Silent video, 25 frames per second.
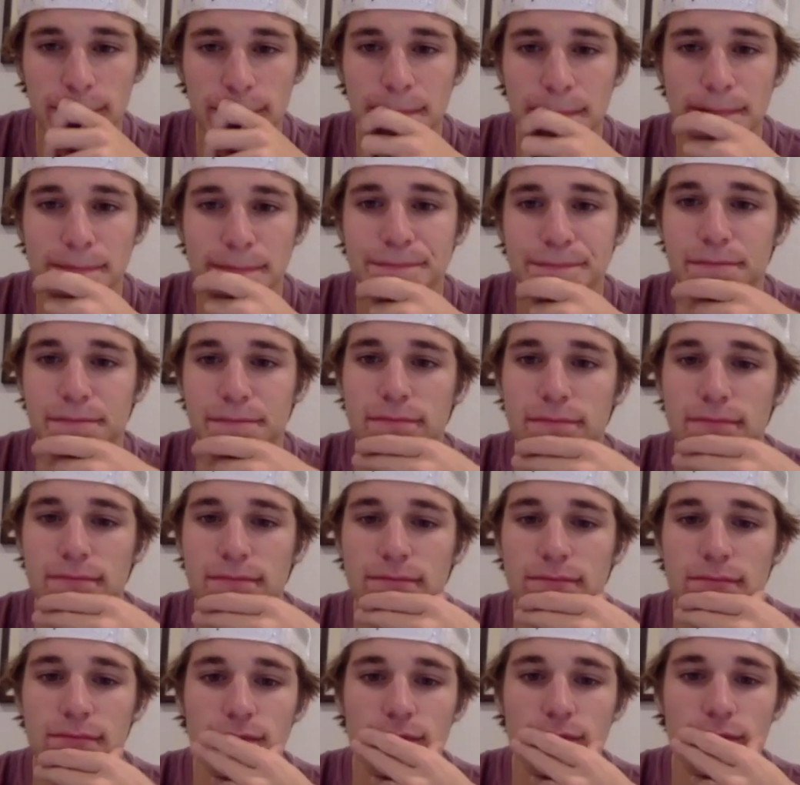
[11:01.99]

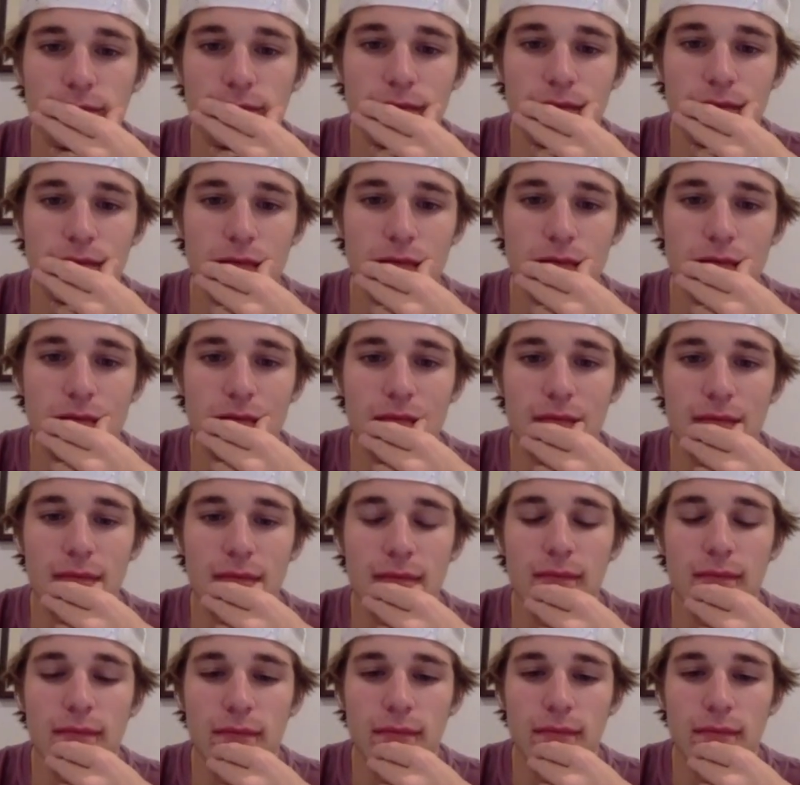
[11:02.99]

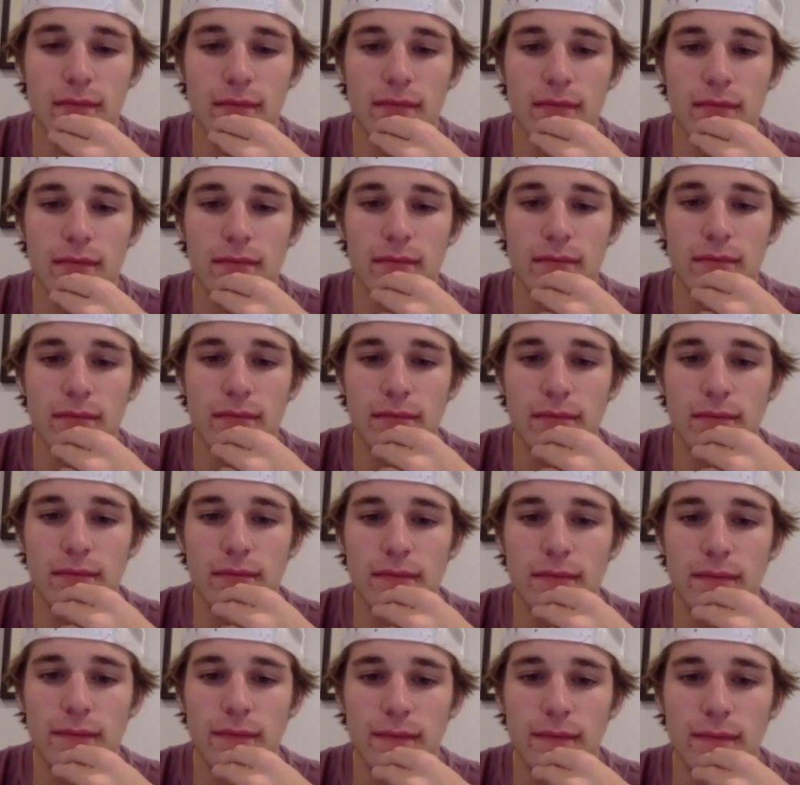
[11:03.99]

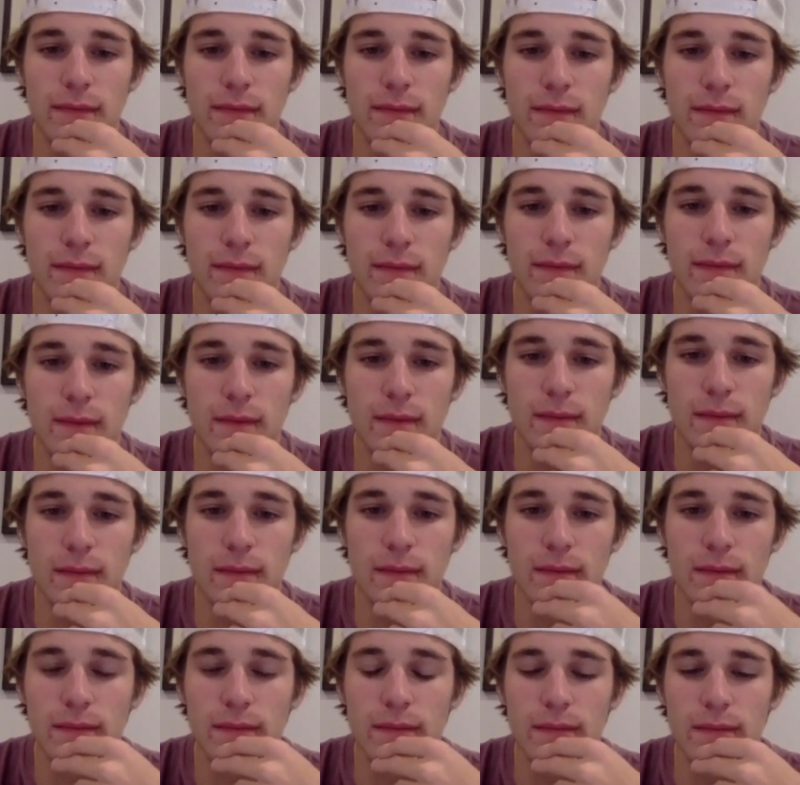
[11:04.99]

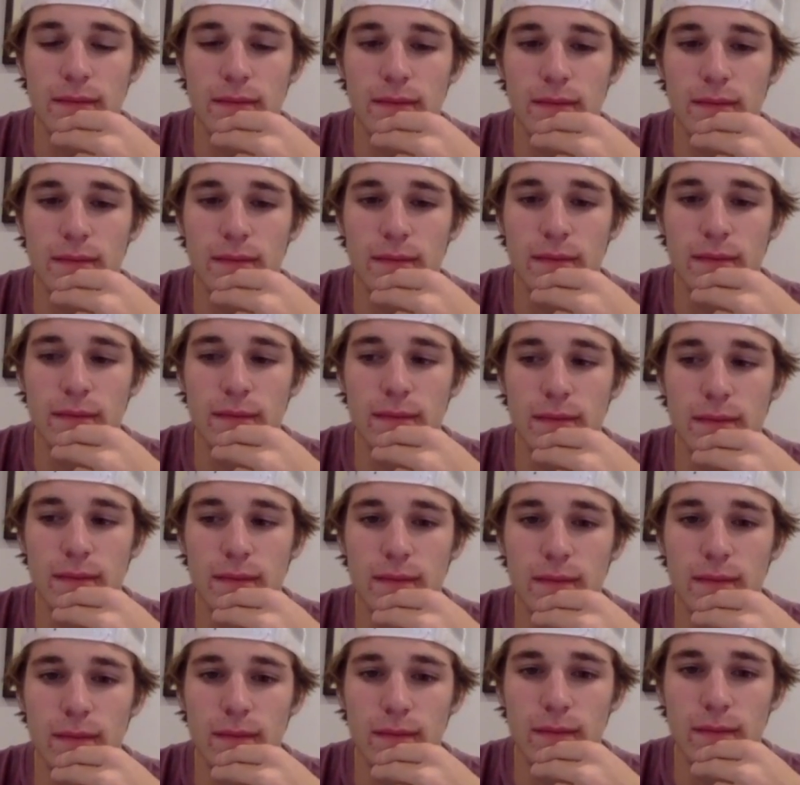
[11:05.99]

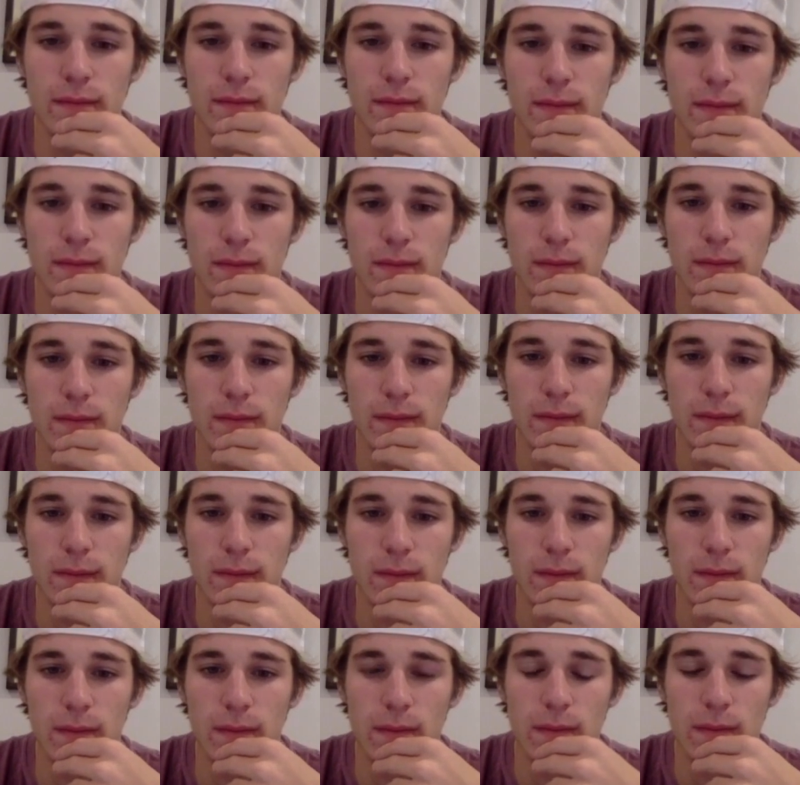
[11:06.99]

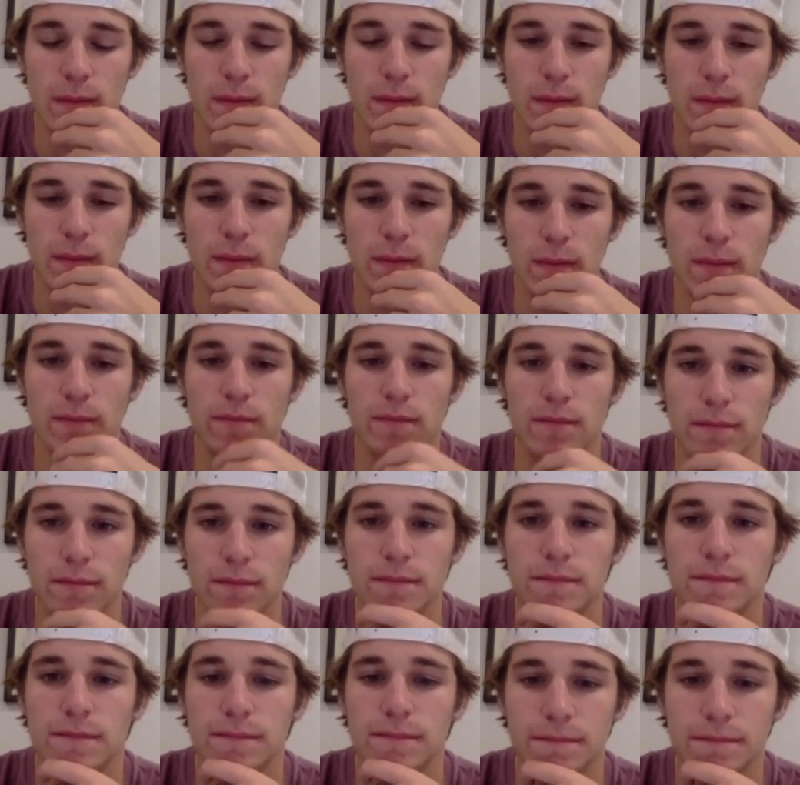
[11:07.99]

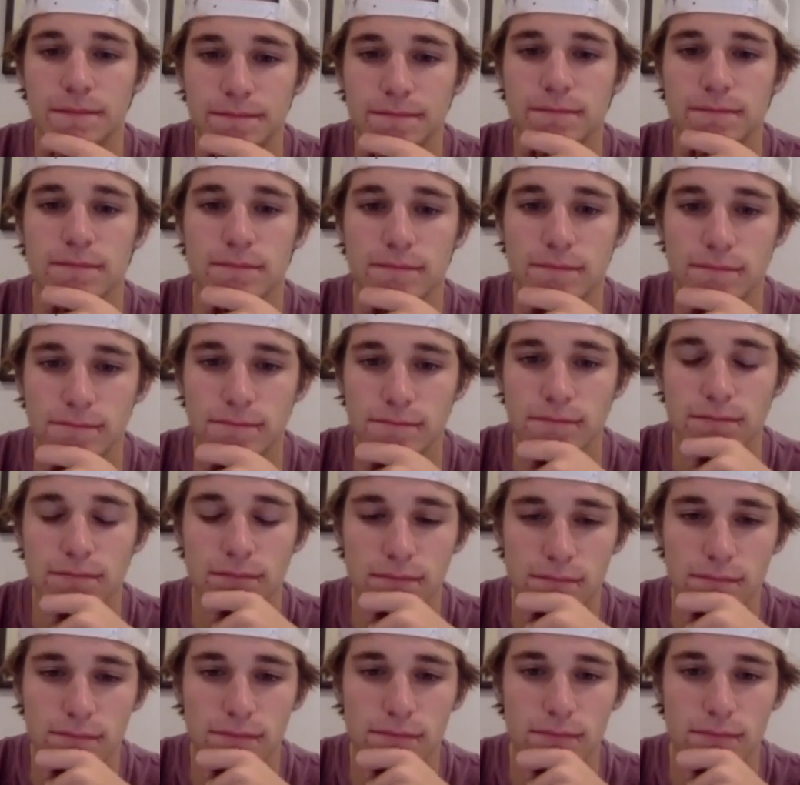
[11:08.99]
(silent)